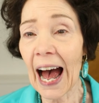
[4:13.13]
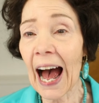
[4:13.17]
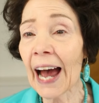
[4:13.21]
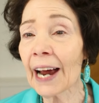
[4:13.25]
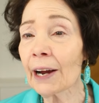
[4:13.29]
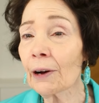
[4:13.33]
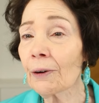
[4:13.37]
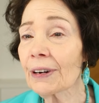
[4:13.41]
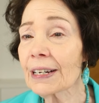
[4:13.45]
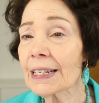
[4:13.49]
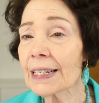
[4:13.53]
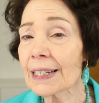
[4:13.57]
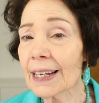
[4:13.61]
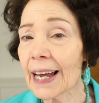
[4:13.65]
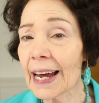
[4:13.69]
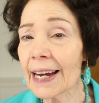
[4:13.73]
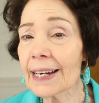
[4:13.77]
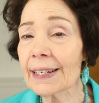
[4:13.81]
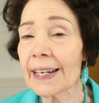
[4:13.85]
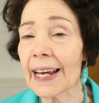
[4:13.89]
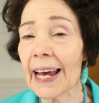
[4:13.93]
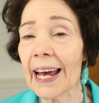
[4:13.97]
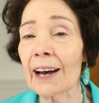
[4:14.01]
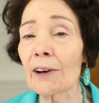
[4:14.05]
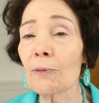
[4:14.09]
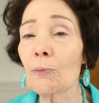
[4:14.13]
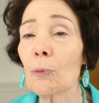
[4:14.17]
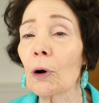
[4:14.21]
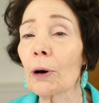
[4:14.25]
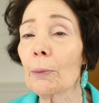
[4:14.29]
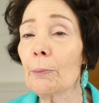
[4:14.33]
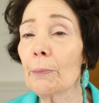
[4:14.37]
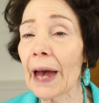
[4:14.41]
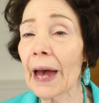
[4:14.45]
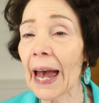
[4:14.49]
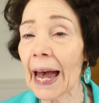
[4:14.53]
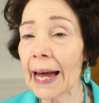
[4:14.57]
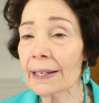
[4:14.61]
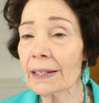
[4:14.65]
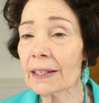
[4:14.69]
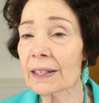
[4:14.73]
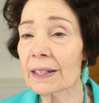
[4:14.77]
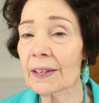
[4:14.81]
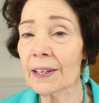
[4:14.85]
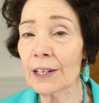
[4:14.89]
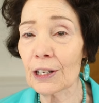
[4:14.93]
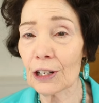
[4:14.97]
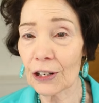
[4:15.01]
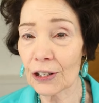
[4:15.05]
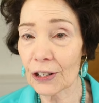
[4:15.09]
I always like to have more mattes
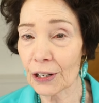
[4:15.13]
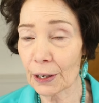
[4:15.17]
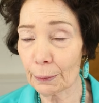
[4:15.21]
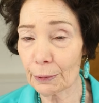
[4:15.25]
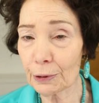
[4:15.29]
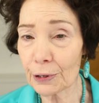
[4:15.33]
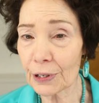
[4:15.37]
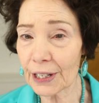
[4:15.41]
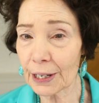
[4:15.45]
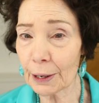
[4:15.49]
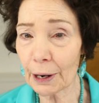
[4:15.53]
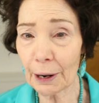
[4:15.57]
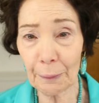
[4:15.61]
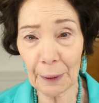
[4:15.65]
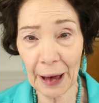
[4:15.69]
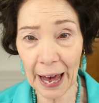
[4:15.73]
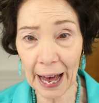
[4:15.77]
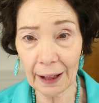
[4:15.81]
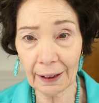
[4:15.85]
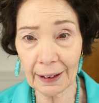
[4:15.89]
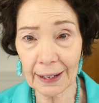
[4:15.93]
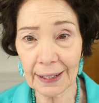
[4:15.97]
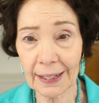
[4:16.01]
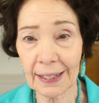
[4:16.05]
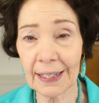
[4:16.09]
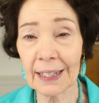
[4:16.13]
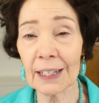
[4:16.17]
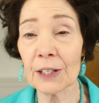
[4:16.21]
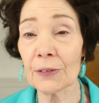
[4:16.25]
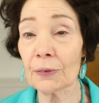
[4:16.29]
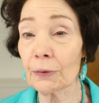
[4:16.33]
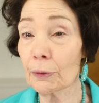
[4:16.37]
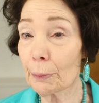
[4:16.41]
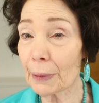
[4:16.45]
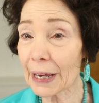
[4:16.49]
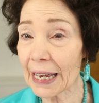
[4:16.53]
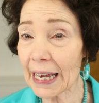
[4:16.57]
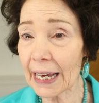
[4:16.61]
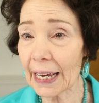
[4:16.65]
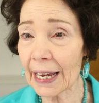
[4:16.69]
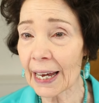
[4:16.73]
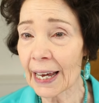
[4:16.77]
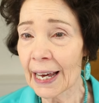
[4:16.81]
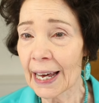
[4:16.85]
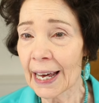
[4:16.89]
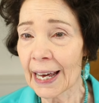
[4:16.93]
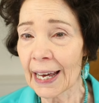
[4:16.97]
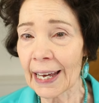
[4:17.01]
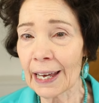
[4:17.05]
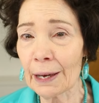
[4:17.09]
than shimmers in a palette, since for me,
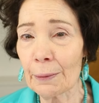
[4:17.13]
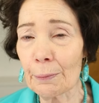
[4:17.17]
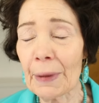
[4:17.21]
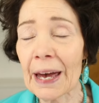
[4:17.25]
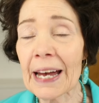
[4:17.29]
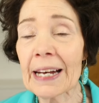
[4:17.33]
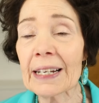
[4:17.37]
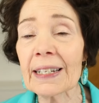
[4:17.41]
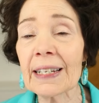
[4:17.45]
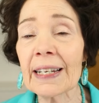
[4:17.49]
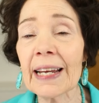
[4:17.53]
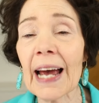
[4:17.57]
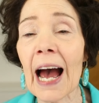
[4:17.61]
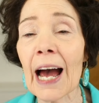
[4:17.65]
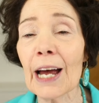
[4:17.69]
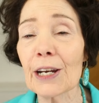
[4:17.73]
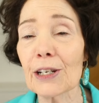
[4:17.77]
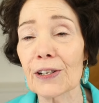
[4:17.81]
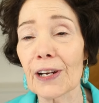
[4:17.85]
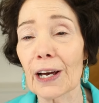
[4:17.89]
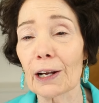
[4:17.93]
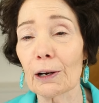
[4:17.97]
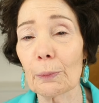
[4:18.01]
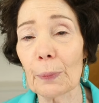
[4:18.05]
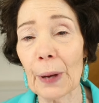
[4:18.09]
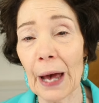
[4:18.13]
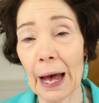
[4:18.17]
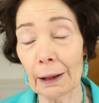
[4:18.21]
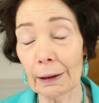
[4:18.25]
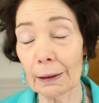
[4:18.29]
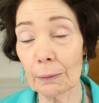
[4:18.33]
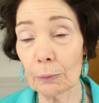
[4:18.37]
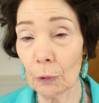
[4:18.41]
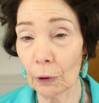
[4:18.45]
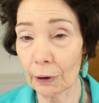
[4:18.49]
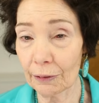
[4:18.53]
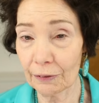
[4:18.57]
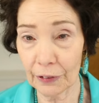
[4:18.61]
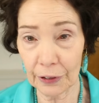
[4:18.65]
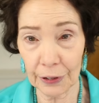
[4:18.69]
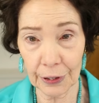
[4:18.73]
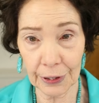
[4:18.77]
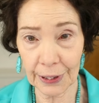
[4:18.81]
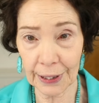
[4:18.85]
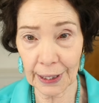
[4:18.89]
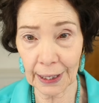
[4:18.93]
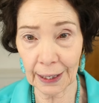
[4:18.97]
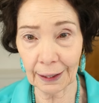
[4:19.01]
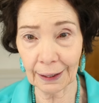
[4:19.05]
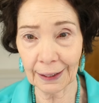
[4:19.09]
it makes the eyeshadow palette more
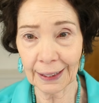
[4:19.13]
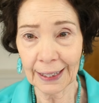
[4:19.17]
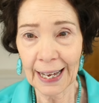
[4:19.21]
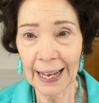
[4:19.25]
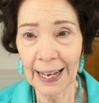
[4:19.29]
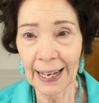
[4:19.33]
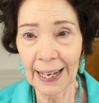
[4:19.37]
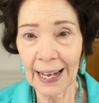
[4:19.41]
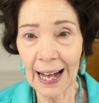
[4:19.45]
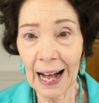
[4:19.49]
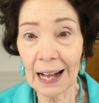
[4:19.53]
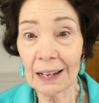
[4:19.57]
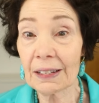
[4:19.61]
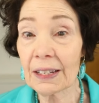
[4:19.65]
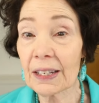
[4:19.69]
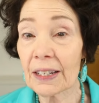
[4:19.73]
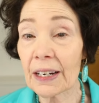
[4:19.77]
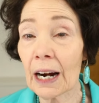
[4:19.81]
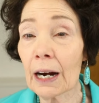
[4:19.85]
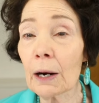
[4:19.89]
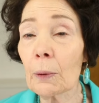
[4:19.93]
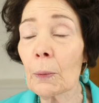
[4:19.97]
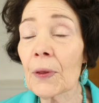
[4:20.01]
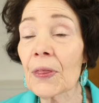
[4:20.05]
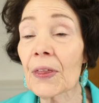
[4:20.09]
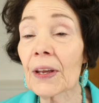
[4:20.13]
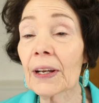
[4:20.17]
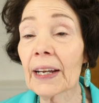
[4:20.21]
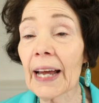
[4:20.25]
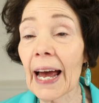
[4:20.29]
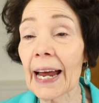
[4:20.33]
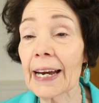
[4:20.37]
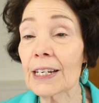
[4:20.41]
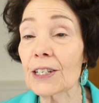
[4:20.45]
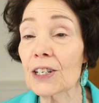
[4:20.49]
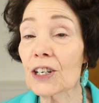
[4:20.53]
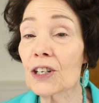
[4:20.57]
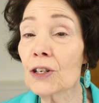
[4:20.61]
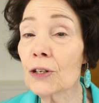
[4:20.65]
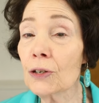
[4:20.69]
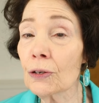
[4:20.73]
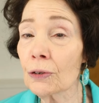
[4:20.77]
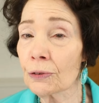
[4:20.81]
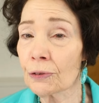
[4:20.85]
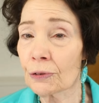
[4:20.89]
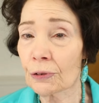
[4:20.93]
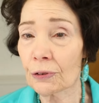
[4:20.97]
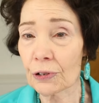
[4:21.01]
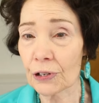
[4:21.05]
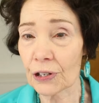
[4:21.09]
versatile. I'll start with the lightest
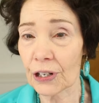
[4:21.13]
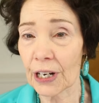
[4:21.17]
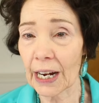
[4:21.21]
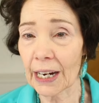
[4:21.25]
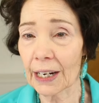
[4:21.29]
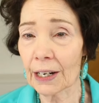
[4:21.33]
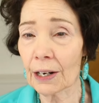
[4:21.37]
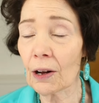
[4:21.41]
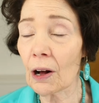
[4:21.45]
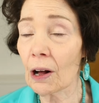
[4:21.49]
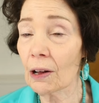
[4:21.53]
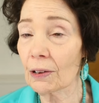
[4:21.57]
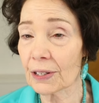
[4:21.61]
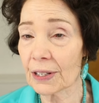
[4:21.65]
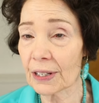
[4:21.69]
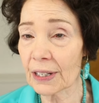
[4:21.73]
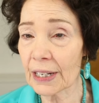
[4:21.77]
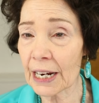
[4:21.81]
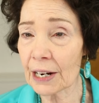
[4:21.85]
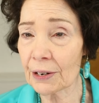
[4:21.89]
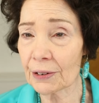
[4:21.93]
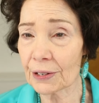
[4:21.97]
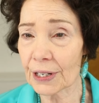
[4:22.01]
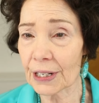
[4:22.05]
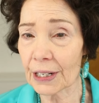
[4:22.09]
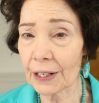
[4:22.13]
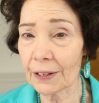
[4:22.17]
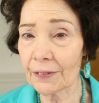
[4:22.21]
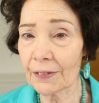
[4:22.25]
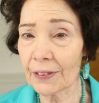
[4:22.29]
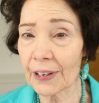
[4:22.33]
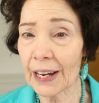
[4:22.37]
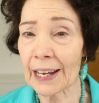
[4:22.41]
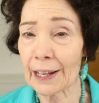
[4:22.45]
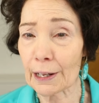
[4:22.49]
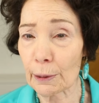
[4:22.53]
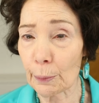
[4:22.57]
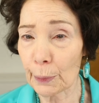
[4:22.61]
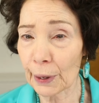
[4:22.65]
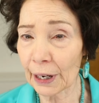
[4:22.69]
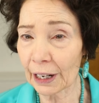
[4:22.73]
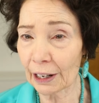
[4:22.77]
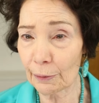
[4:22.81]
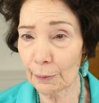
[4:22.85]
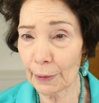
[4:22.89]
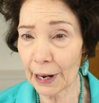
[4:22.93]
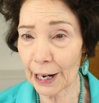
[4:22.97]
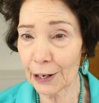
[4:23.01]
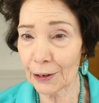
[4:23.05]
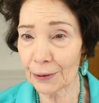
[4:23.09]
neutral shade called Secretive in the middle
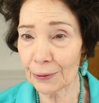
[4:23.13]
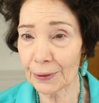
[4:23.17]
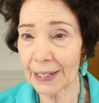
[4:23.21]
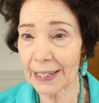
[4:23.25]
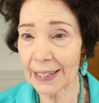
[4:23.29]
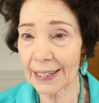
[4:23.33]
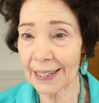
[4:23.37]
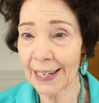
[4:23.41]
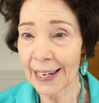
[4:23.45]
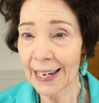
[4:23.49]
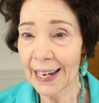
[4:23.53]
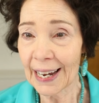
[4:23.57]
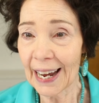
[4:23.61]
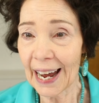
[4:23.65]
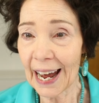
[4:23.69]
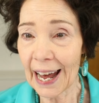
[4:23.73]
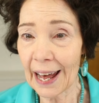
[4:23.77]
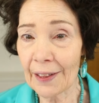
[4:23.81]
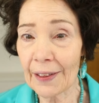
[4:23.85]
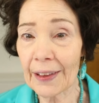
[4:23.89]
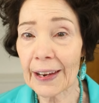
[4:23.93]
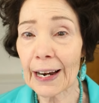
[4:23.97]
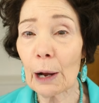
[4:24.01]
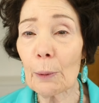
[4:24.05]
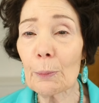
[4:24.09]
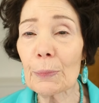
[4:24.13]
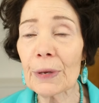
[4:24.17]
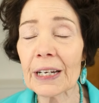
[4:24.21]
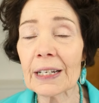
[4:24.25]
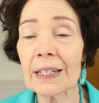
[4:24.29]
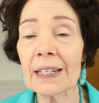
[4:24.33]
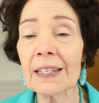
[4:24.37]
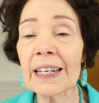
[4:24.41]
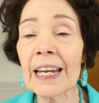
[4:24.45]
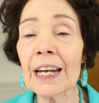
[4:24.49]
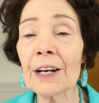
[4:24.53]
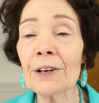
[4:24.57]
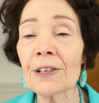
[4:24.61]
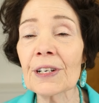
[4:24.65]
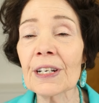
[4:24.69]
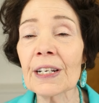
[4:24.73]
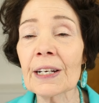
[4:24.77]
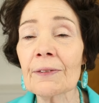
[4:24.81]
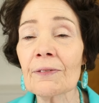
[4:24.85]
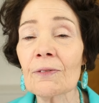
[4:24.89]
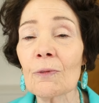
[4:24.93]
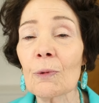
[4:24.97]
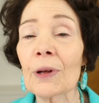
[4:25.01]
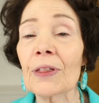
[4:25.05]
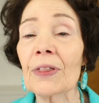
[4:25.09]
of my crease, and then I'll mix
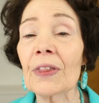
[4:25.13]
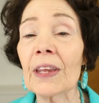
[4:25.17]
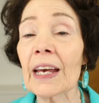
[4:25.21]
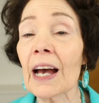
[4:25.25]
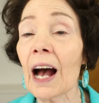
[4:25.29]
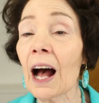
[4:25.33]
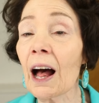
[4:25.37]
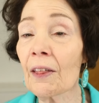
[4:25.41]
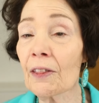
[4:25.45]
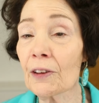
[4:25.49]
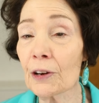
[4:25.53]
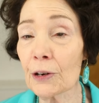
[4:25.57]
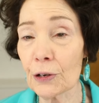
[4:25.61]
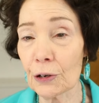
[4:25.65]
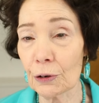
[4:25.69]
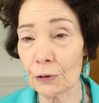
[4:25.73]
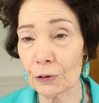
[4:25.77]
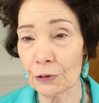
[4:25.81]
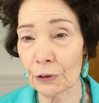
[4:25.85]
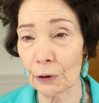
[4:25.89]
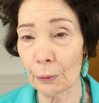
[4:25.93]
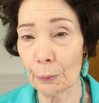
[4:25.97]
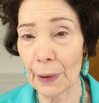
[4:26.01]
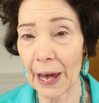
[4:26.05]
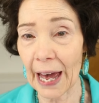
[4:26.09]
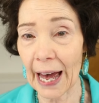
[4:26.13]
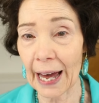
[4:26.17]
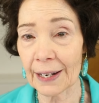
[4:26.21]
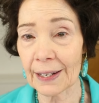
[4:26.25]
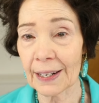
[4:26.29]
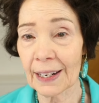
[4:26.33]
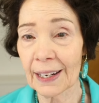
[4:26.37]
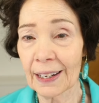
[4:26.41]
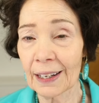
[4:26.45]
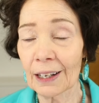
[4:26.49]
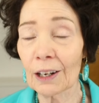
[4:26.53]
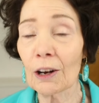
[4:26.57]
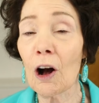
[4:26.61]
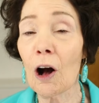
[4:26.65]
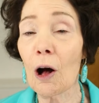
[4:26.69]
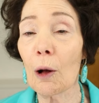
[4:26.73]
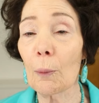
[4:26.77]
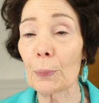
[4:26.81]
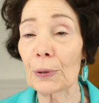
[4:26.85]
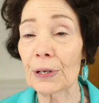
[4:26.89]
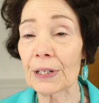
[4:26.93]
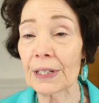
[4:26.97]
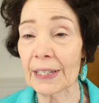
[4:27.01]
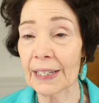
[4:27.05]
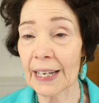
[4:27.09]
Secretive with the other neutral matte
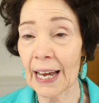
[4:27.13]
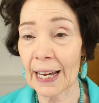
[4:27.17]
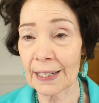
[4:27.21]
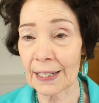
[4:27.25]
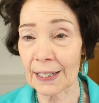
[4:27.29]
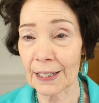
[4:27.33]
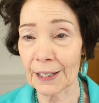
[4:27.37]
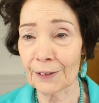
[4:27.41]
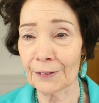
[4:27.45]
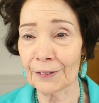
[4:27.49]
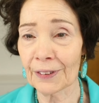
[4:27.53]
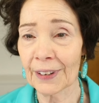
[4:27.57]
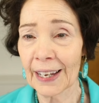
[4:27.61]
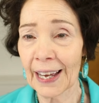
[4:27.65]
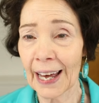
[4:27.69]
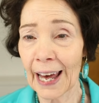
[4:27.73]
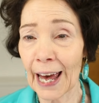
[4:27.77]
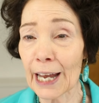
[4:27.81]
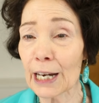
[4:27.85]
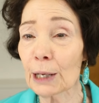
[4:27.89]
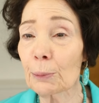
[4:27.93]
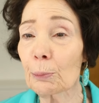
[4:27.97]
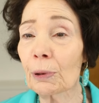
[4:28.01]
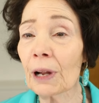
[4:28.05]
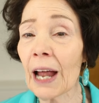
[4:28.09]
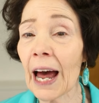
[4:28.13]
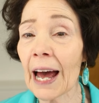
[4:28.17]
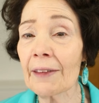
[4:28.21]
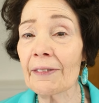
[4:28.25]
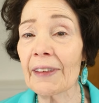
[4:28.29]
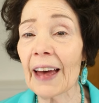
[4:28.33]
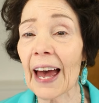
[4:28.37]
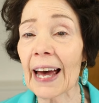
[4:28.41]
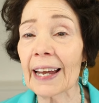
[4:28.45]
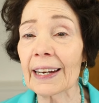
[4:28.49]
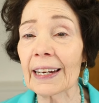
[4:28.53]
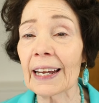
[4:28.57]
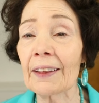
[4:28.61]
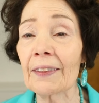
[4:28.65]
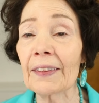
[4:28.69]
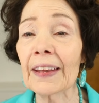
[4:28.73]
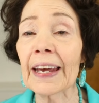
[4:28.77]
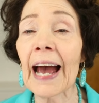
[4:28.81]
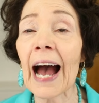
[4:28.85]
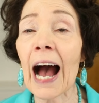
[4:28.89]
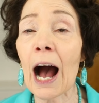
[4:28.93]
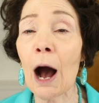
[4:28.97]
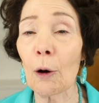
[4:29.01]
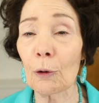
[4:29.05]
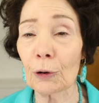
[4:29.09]
called Possessive and apply that in
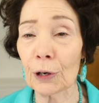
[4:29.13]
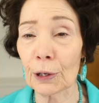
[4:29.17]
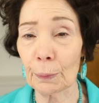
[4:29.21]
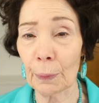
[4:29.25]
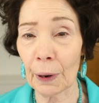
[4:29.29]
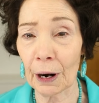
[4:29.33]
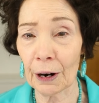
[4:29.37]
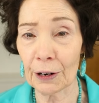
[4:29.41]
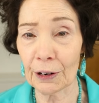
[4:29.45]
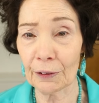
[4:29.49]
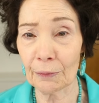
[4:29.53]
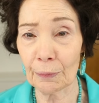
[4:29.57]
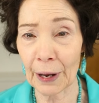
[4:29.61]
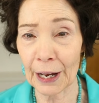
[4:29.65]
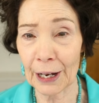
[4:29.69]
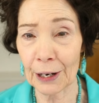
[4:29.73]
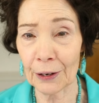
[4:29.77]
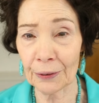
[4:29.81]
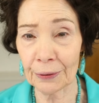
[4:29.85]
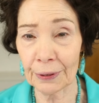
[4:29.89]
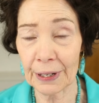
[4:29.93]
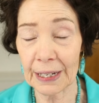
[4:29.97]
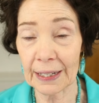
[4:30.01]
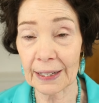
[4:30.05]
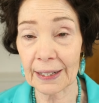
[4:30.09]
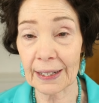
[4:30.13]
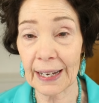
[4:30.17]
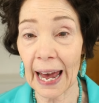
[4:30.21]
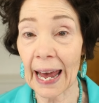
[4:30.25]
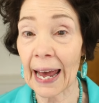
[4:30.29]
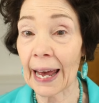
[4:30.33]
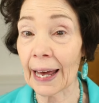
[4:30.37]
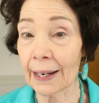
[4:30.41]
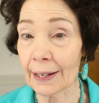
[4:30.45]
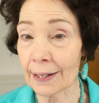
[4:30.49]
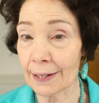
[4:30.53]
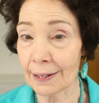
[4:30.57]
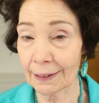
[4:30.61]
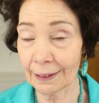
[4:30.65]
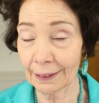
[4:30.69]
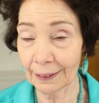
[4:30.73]
the outer part of my crease and